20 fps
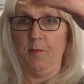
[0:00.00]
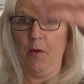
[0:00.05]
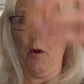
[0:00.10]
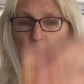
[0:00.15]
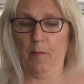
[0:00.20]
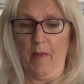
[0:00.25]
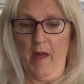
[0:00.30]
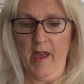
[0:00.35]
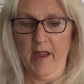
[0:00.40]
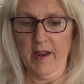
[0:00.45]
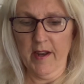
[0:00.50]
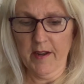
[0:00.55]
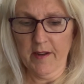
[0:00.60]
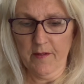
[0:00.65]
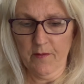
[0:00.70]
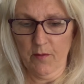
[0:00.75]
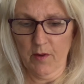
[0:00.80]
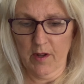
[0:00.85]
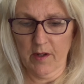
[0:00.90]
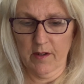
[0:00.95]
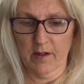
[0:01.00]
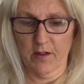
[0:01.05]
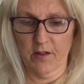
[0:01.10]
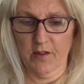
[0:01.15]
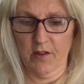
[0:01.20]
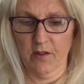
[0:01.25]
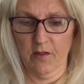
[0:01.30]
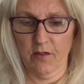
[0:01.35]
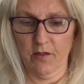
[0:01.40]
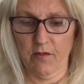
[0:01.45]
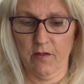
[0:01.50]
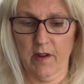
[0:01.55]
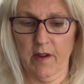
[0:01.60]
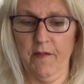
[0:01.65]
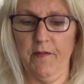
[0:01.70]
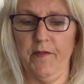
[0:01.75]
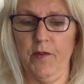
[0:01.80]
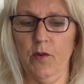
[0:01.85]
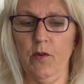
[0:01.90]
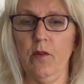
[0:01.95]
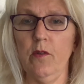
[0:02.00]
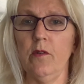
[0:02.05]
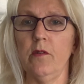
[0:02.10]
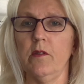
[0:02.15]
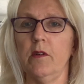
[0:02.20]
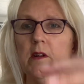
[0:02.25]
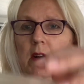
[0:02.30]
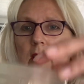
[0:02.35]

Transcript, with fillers: pop that in. One, two, three, four